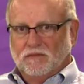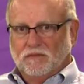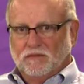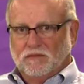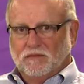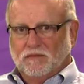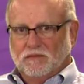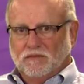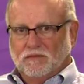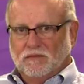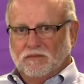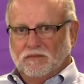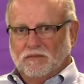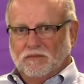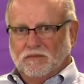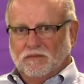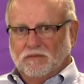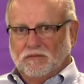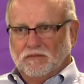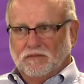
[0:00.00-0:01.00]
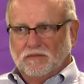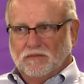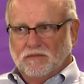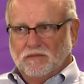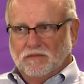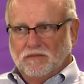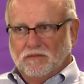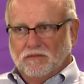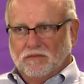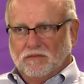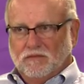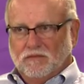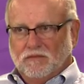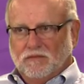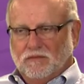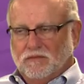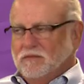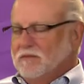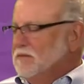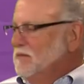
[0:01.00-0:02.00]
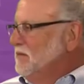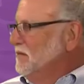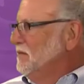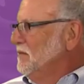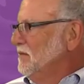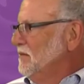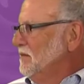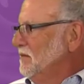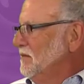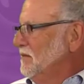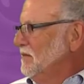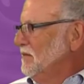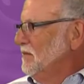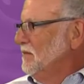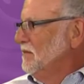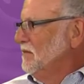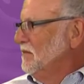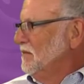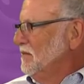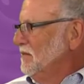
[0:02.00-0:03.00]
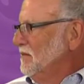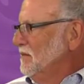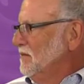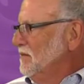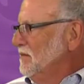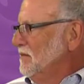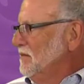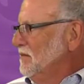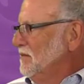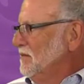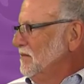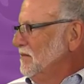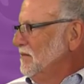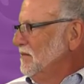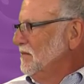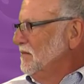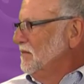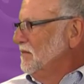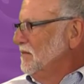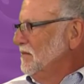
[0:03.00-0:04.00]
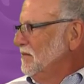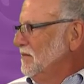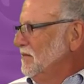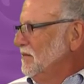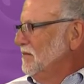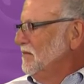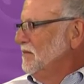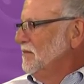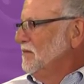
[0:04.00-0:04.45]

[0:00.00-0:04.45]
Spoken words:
This person isn't speaking.